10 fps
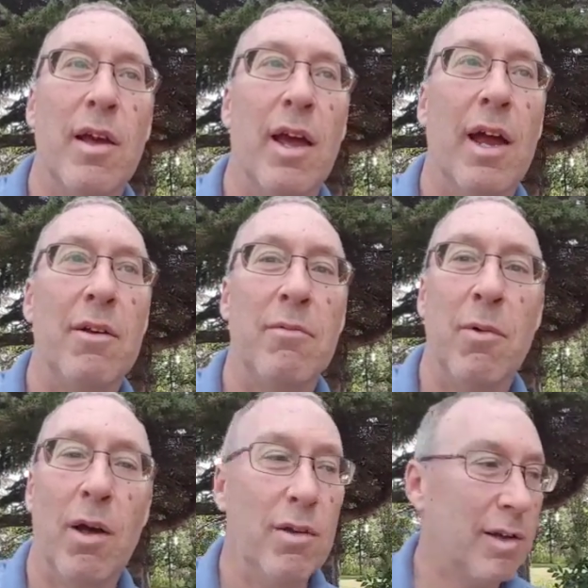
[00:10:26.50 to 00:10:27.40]
And
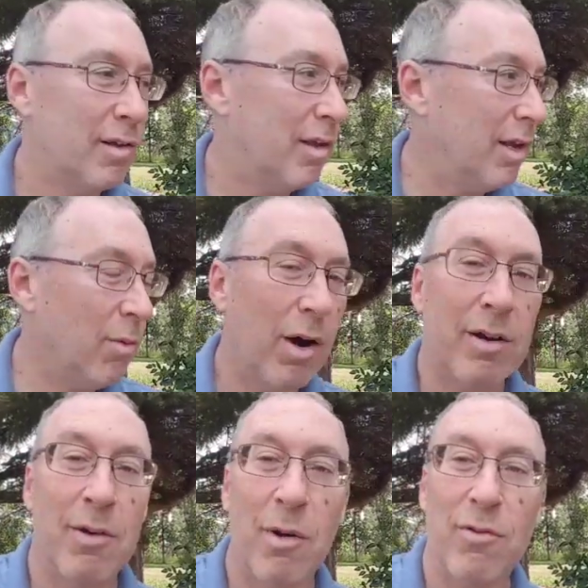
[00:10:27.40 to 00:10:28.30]
well, you can see it
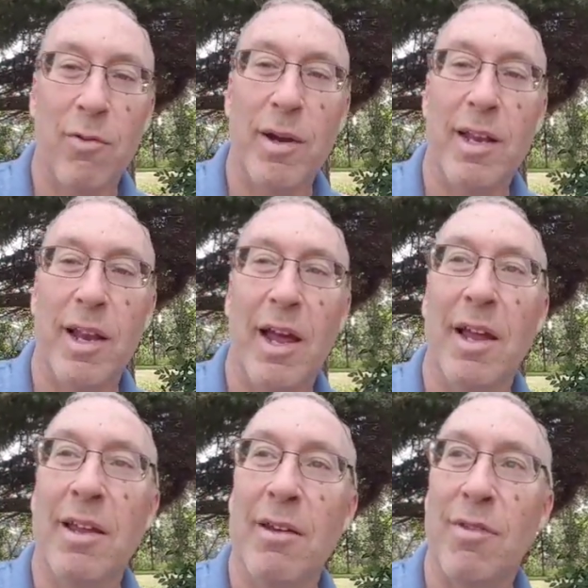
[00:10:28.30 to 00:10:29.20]
worked. It worked for me
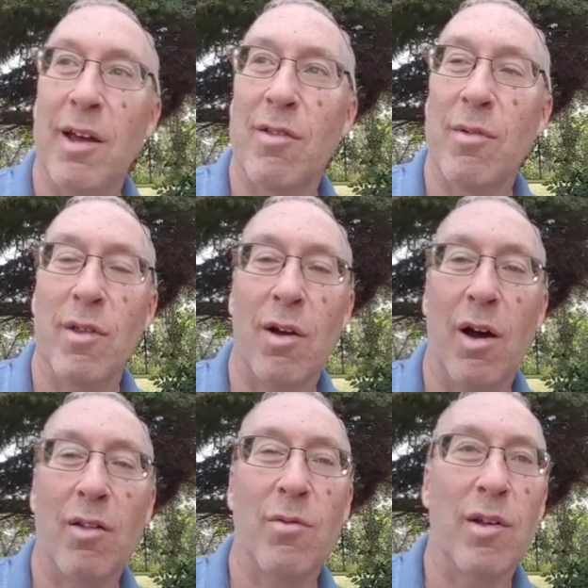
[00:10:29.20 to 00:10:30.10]
today. If that's what the
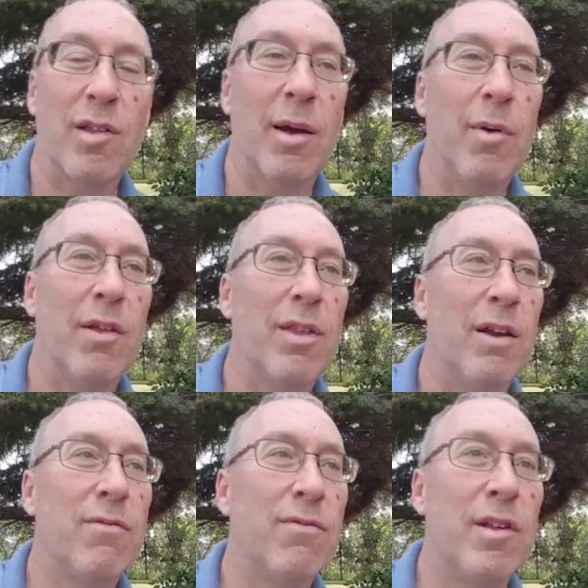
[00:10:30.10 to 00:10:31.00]
cause was, I'm not
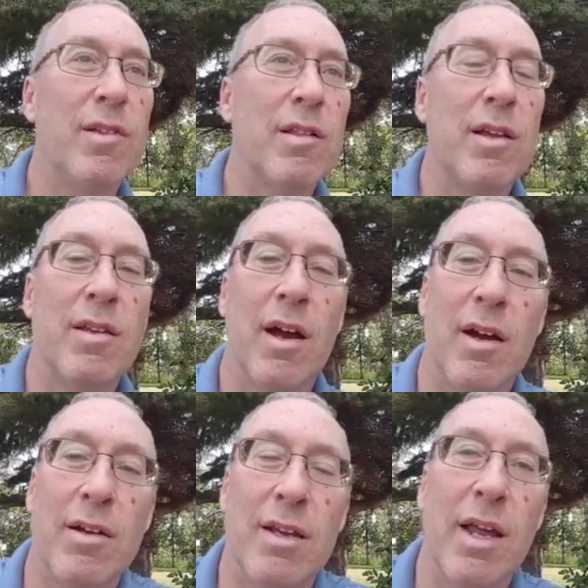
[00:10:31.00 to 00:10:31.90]
that physically
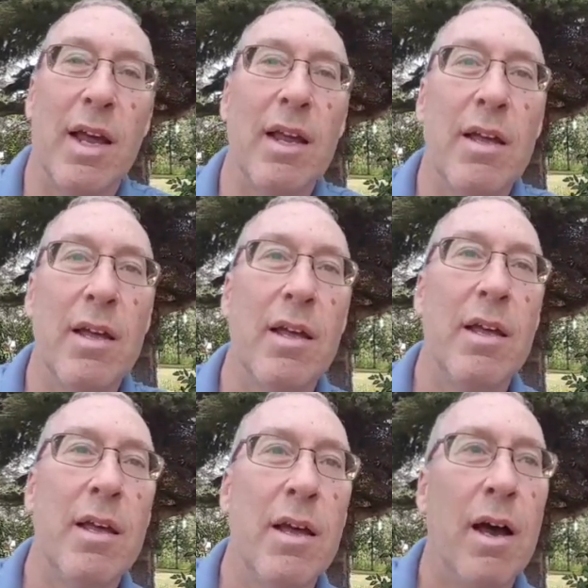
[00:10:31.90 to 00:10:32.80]
tired today.
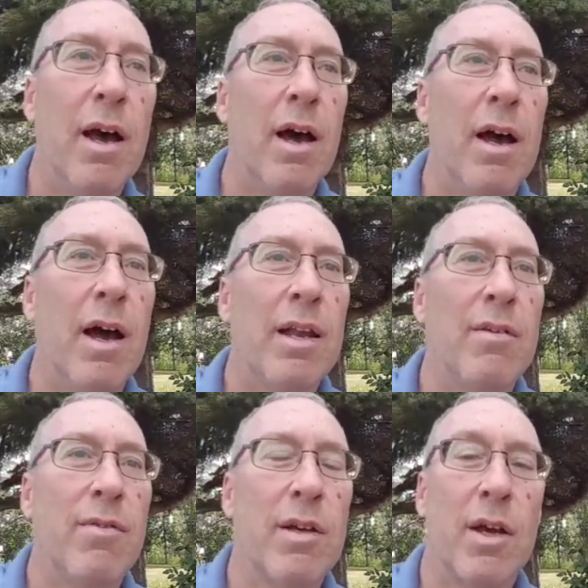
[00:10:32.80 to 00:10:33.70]
I
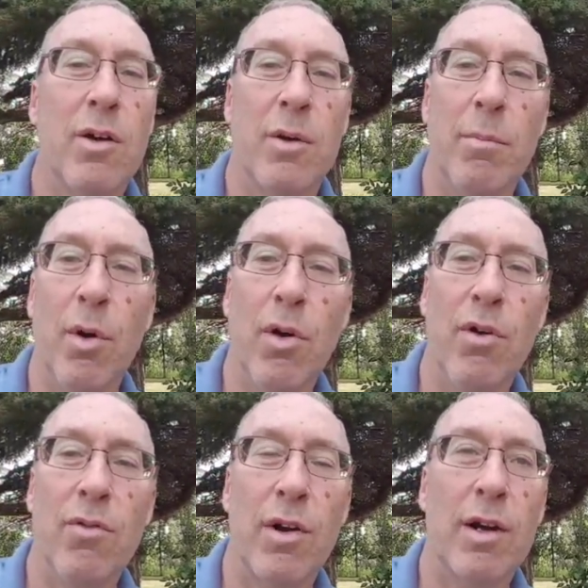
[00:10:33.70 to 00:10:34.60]
didn't feel like I couldn't
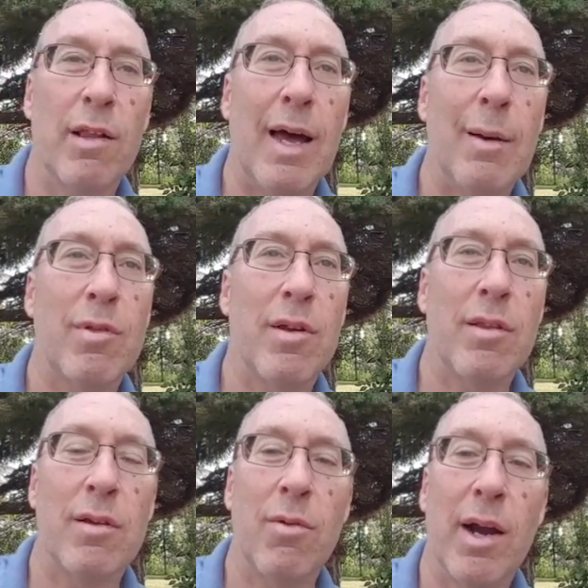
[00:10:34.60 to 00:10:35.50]
move, or I collapsed on
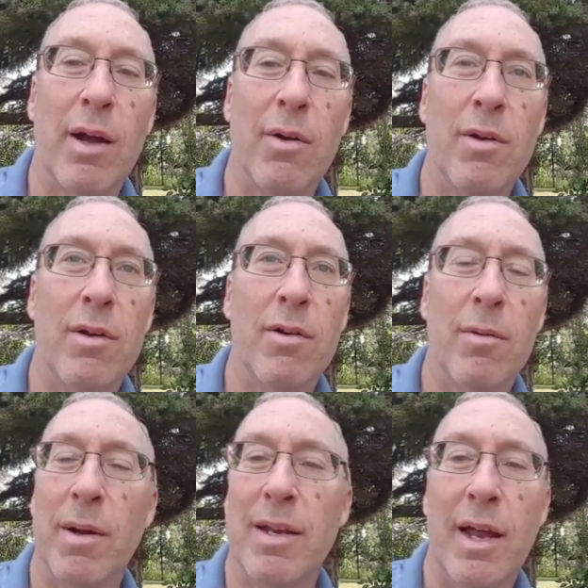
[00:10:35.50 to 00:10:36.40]
the ground or
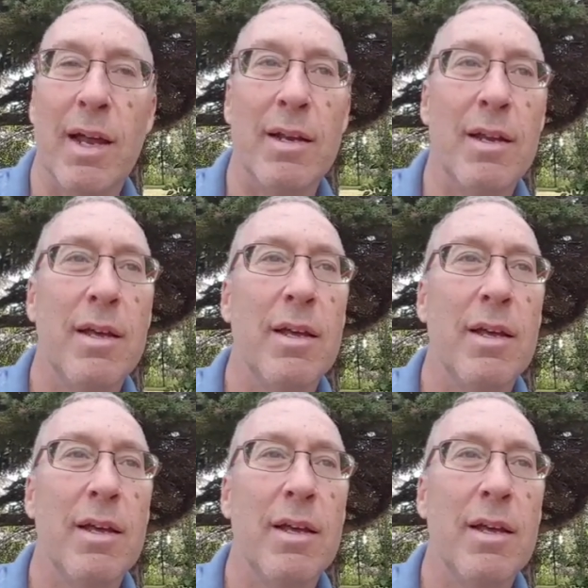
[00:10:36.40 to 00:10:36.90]
in my tent.